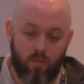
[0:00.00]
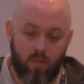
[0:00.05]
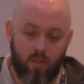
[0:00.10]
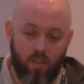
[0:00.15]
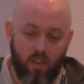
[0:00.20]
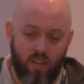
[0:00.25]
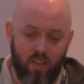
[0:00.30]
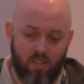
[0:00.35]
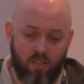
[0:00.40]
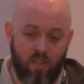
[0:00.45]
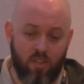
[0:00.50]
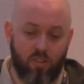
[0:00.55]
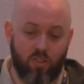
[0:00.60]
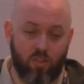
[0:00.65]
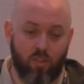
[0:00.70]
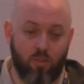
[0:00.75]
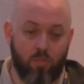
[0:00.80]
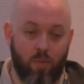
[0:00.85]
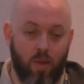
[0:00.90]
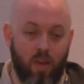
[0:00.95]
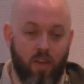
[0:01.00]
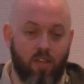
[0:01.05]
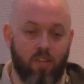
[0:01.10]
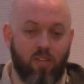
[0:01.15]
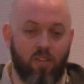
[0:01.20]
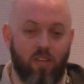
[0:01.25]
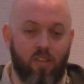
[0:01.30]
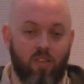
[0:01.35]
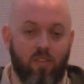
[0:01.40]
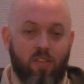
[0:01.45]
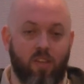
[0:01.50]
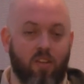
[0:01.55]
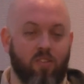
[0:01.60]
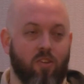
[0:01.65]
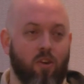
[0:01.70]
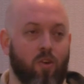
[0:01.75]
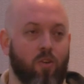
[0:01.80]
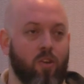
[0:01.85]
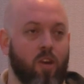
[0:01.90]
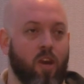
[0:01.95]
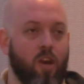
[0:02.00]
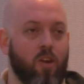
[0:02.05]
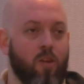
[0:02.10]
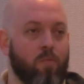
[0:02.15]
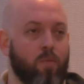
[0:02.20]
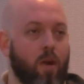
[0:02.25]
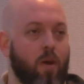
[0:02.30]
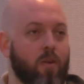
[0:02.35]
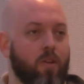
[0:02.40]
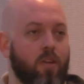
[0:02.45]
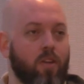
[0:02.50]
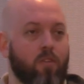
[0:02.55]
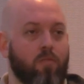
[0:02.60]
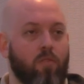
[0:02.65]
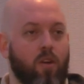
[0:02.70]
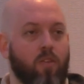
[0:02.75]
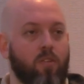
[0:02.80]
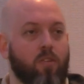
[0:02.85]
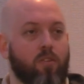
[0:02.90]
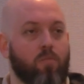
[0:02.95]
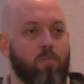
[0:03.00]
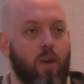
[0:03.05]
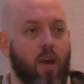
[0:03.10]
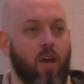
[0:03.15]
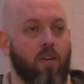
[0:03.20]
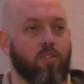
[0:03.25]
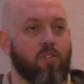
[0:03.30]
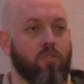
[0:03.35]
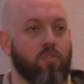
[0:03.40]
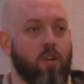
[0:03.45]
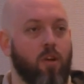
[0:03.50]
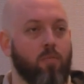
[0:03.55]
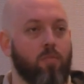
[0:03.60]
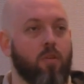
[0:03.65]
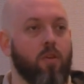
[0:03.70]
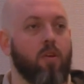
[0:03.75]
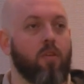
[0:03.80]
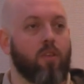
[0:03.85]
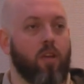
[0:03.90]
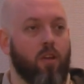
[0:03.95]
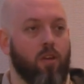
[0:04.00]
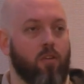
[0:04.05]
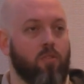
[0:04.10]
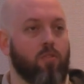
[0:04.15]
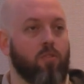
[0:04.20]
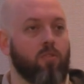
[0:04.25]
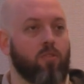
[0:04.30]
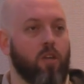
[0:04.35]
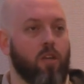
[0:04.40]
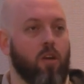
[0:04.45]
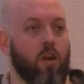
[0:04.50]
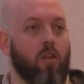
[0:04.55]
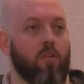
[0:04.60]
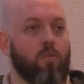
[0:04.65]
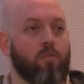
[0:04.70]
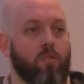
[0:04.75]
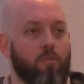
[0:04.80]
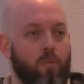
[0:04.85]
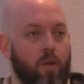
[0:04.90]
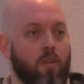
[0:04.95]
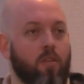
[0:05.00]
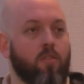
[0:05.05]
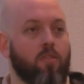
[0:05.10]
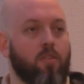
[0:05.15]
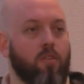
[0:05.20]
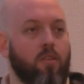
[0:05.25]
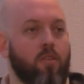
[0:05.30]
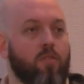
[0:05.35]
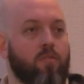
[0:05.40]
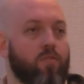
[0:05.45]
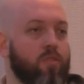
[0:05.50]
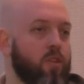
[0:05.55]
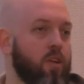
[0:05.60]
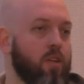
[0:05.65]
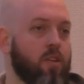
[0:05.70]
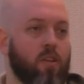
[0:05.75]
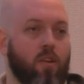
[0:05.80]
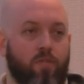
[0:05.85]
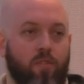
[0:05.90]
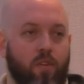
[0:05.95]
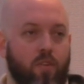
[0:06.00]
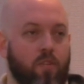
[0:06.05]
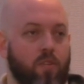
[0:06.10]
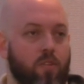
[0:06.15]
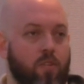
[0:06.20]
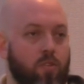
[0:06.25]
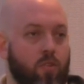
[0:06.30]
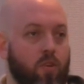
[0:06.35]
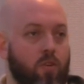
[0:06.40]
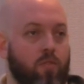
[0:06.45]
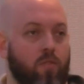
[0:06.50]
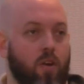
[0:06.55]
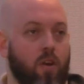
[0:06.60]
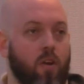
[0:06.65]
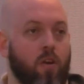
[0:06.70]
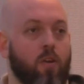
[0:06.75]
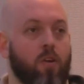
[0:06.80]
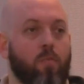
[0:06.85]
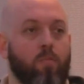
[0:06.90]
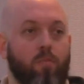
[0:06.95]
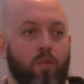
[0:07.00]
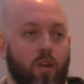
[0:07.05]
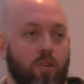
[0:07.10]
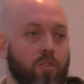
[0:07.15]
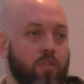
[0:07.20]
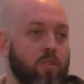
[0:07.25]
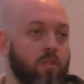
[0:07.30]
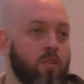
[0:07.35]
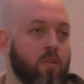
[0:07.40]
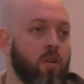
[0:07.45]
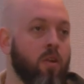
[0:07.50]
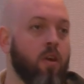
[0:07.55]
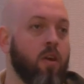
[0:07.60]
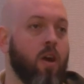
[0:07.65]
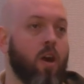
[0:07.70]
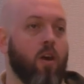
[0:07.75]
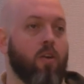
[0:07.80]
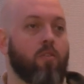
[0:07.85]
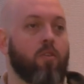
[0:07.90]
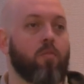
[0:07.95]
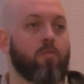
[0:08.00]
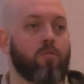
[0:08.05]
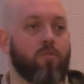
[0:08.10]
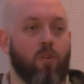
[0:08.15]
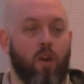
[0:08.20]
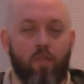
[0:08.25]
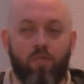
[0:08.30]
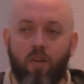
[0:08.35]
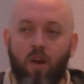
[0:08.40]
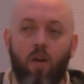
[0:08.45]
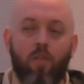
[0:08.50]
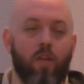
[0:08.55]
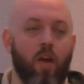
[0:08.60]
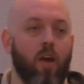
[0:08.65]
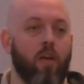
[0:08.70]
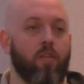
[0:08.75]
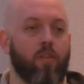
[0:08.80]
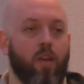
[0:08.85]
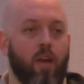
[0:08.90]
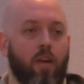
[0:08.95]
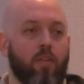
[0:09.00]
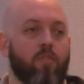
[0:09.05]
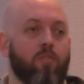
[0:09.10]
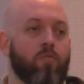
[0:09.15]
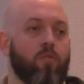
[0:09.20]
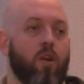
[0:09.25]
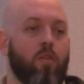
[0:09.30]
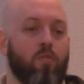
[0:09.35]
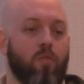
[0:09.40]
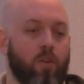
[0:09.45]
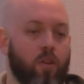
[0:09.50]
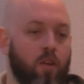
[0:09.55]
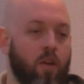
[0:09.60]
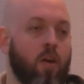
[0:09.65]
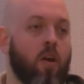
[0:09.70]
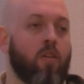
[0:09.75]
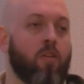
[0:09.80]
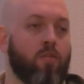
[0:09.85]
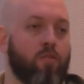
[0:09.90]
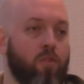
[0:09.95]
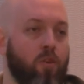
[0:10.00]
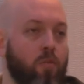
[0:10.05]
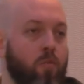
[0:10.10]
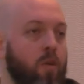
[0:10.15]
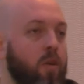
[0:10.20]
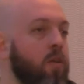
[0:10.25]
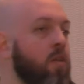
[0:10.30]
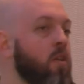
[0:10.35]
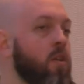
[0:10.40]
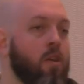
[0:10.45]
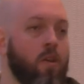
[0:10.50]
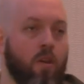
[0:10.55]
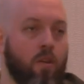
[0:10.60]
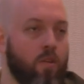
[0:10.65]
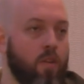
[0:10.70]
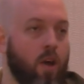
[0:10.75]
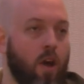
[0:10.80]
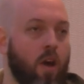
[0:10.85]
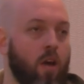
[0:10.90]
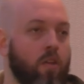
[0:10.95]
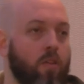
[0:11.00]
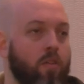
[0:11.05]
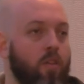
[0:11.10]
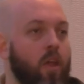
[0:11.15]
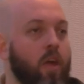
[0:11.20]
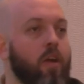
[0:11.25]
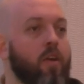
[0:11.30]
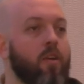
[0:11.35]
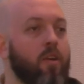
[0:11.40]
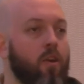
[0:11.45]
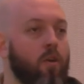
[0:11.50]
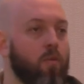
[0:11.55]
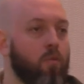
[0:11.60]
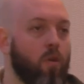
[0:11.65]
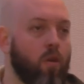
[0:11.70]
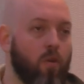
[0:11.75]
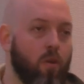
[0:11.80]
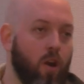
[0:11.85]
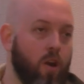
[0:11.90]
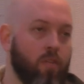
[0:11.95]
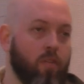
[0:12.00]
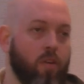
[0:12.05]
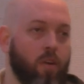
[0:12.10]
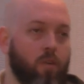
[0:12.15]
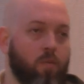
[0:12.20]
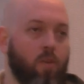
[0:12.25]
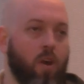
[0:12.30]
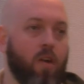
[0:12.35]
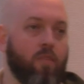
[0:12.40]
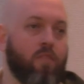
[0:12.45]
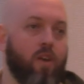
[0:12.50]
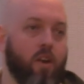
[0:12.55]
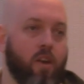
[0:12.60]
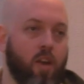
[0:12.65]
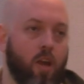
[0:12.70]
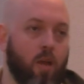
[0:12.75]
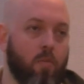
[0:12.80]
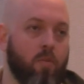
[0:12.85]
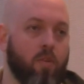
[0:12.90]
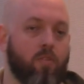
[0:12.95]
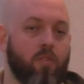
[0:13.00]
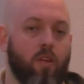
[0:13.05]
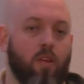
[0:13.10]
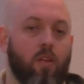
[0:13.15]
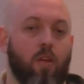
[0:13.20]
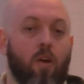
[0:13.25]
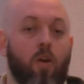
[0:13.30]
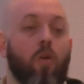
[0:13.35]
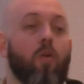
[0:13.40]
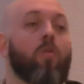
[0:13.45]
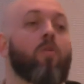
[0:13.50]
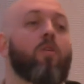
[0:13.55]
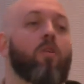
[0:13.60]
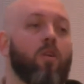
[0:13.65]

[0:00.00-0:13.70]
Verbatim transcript: his issues page, he says, "Oh yeah, you probably need to run this bash script that includes like other dependencies for like different sort of uh, compression algorithms." So I found that in the cases where I'm looking at other firmware, not in like you know like Wi-Fi cameras that oh